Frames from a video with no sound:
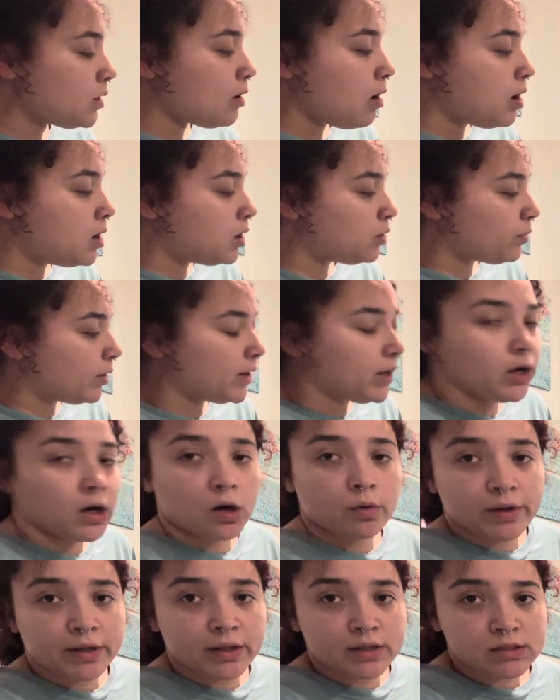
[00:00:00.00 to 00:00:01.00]
And right here,
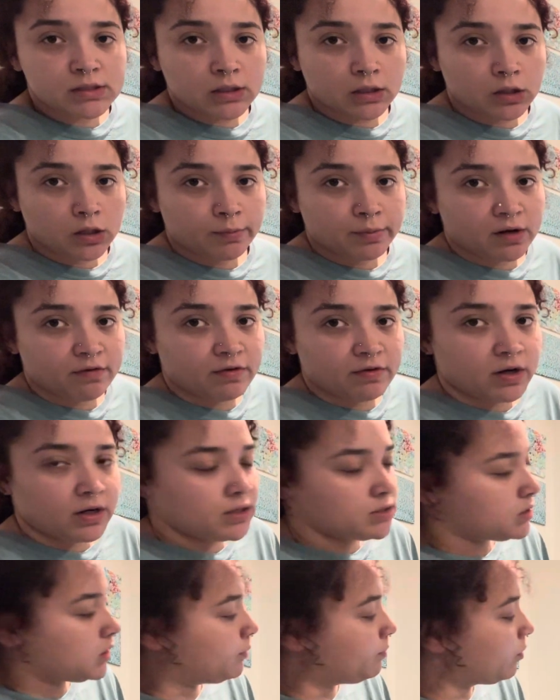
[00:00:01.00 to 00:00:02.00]
we can see a little bit of an
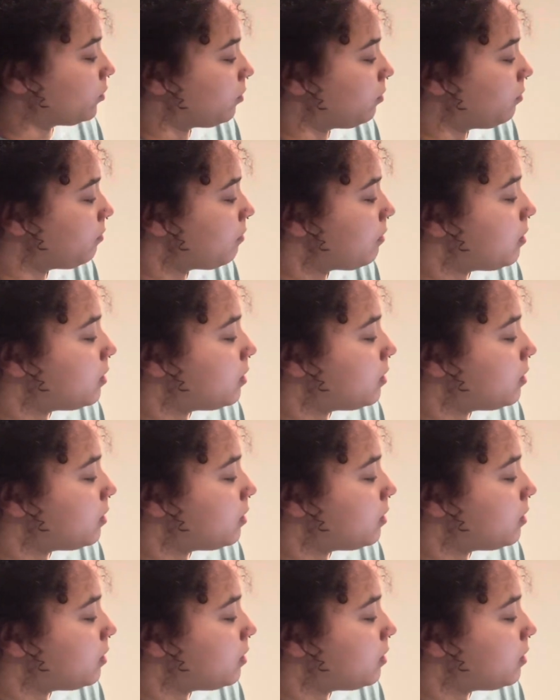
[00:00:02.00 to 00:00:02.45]
example.